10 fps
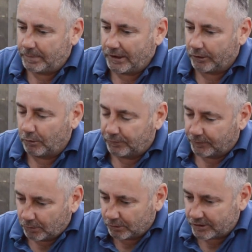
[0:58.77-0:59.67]
been on all
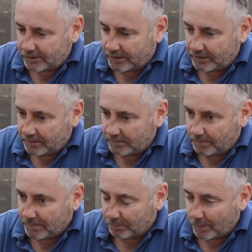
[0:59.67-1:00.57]
fours on
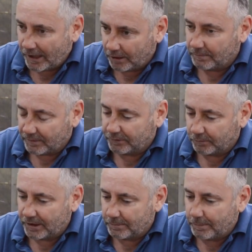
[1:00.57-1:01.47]
my wheel, my
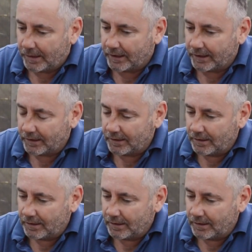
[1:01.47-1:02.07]
front wheel of my bike.